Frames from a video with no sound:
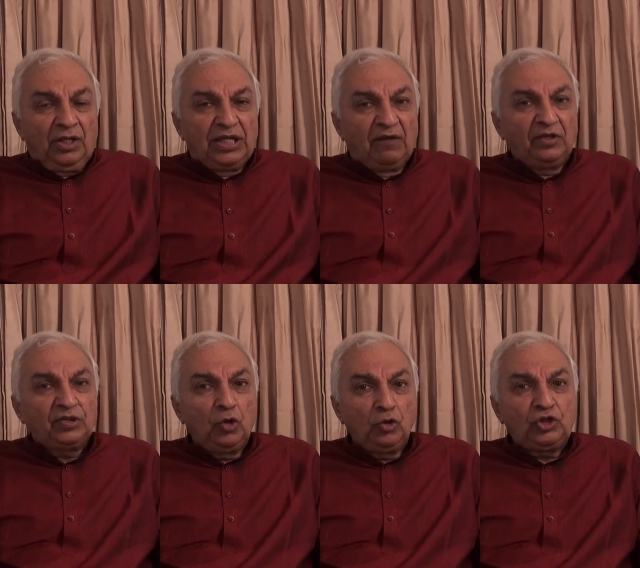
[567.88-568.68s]
there
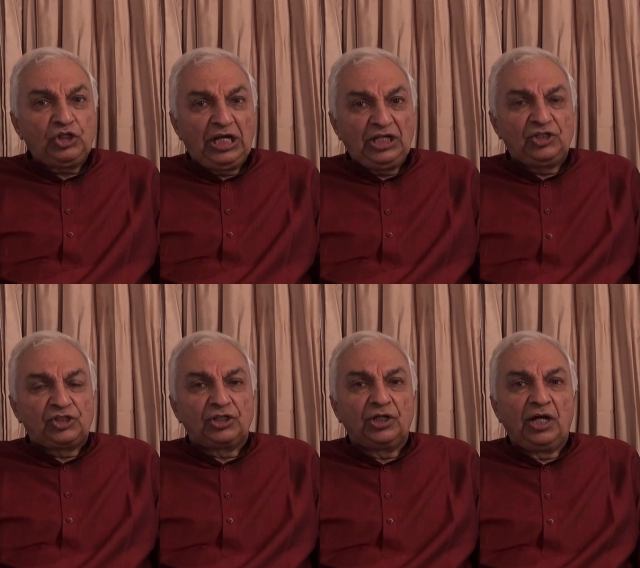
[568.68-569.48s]
was no
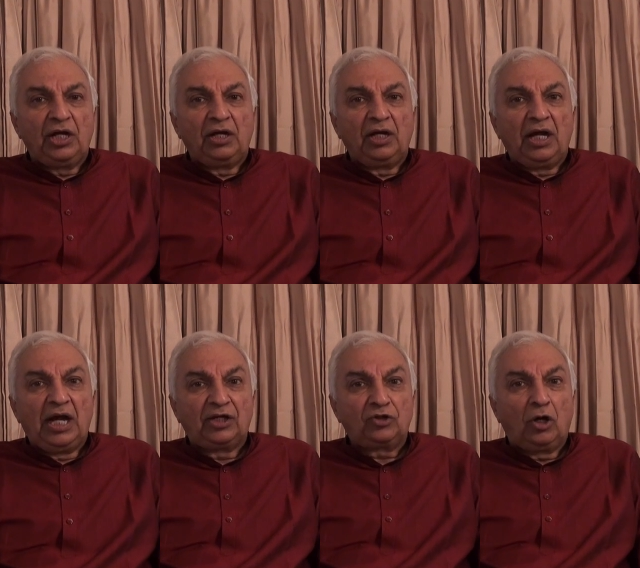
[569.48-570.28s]
change
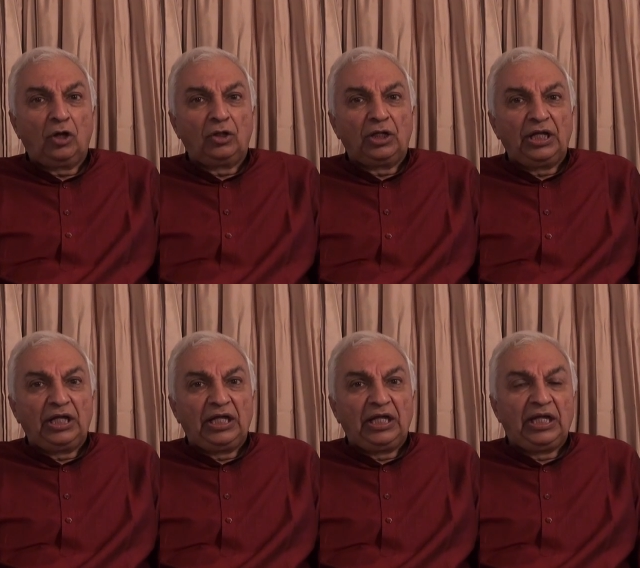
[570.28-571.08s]
at all
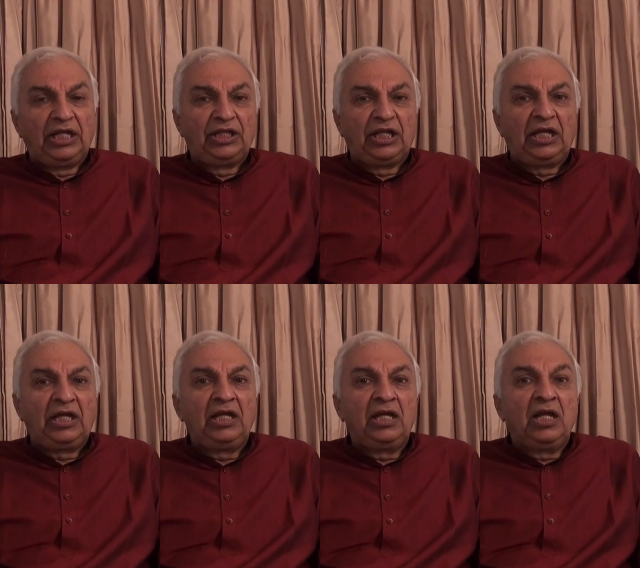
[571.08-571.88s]
in
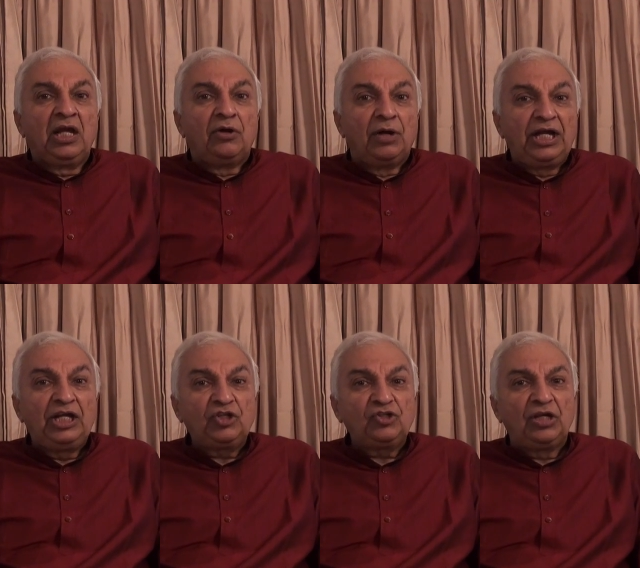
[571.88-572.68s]
the
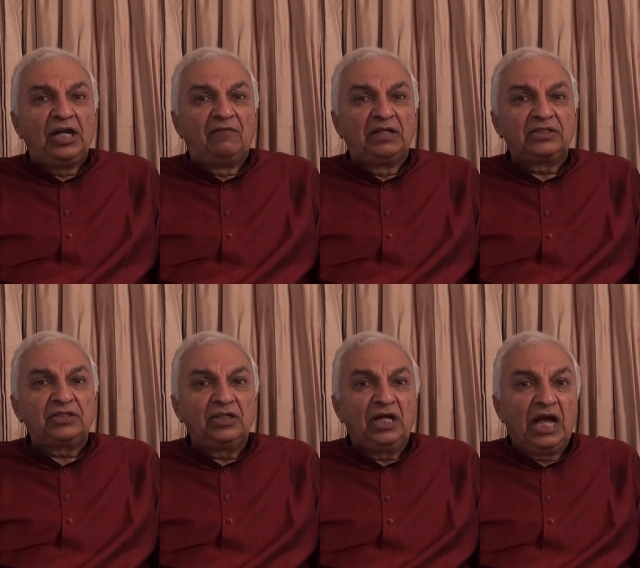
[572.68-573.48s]
radiation
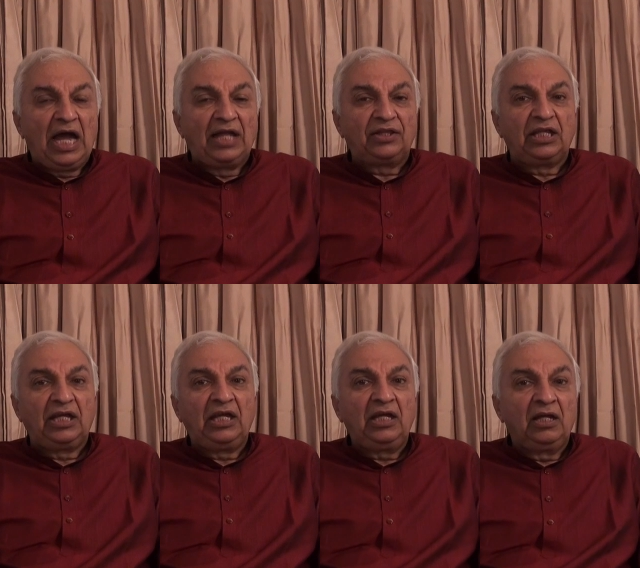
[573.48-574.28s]
levels at
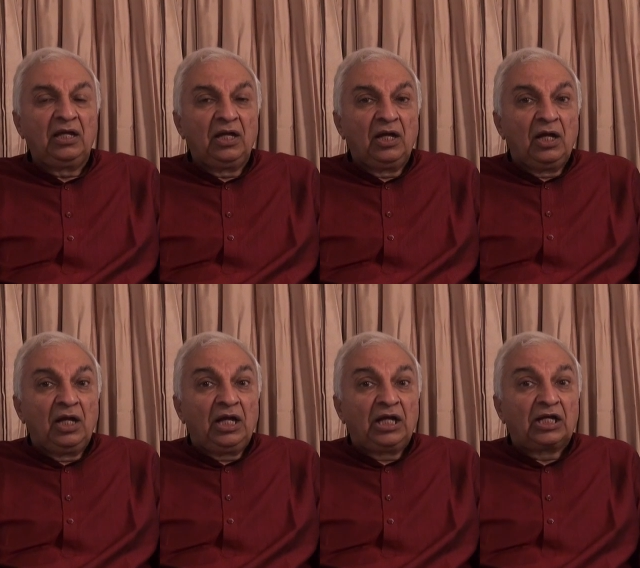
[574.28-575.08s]
the
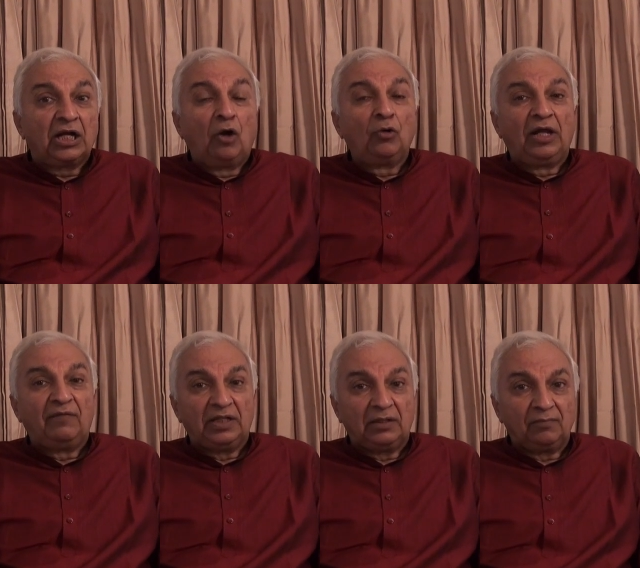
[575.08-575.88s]
ground
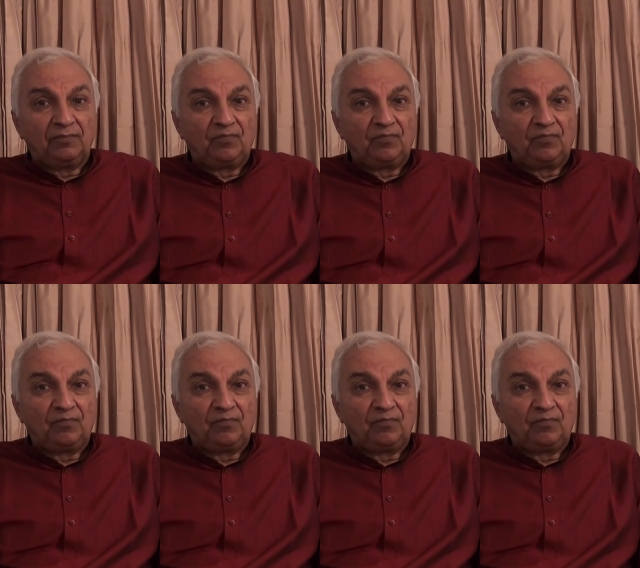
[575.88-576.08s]
level.